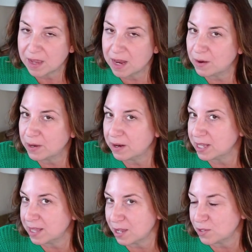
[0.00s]
And I don't hear
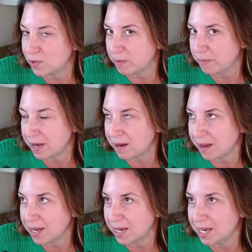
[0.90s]
anything else from him that
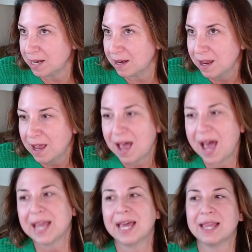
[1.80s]
night. And
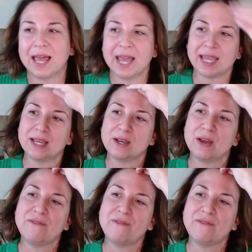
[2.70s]
I get, like,